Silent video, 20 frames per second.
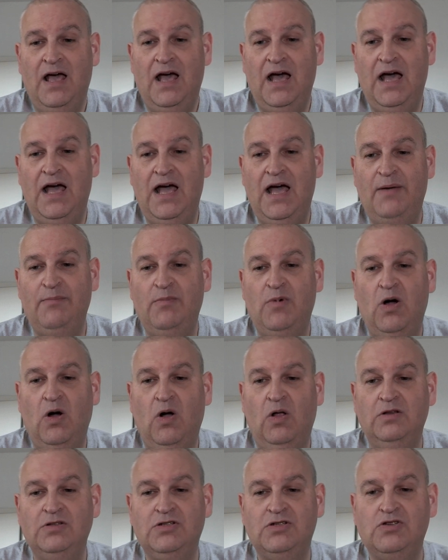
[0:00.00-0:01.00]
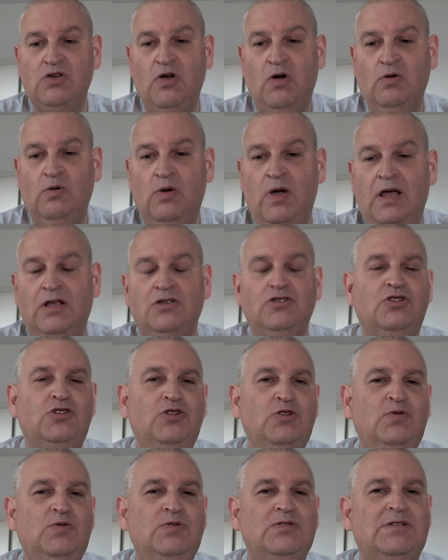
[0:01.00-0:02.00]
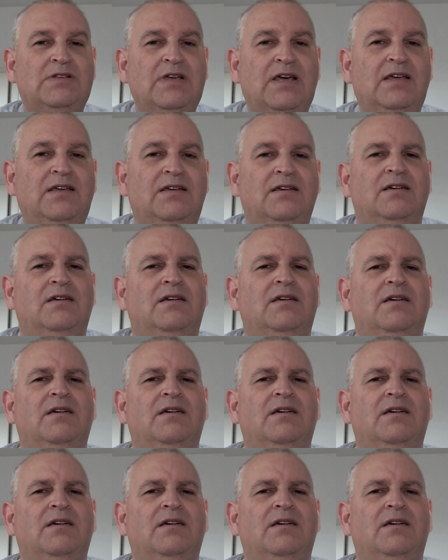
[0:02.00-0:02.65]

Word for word: Um, also Tuesday,